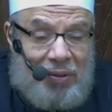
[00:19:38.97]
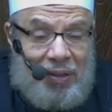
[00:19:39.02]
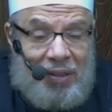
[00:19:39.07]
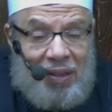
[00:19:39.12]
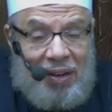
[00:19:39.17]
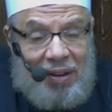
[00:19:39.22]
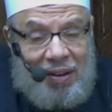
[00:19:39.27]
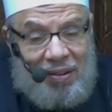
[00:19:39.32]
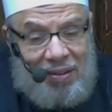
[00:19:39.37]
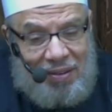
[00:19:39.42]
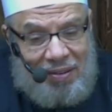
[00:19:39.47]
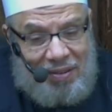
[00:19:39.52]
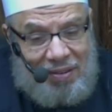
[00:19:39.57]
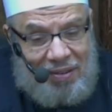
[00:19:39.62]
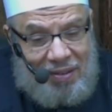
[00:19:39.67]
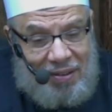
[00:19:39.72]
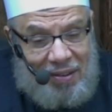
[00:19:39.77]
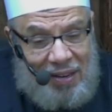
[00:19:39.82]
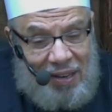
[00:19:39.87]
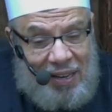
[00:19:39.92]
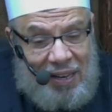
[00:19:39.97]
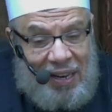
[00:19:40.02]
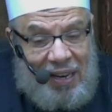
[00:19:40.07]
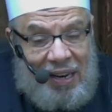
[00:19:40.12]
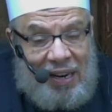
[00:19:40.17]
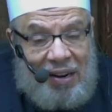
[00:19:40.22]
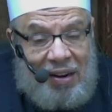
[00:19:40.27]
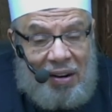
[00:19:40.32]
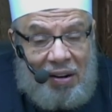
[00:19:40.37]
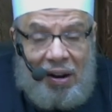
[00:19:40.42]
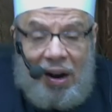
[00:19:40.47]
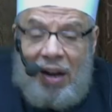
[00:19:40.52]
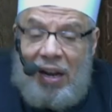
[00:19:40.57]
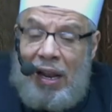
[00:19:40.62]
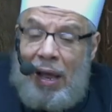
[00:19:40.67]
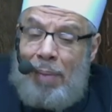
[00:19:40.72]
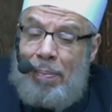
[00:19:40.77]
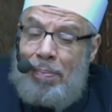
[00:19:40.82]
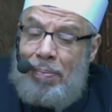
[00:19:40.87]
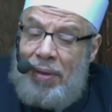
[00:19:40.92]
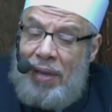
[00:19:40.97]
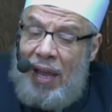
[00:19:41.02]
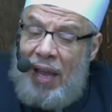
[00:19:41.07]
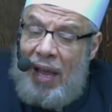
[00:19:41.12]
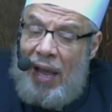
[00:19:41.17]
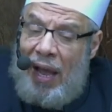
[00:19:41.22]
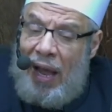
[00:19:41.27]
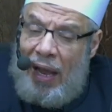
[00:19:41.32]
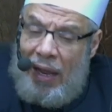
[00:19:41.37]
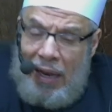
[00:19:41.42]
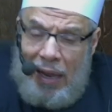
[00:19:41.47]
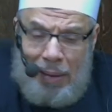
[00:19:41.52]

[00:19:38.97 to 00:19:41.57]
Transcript: he saw paradise and hellfire.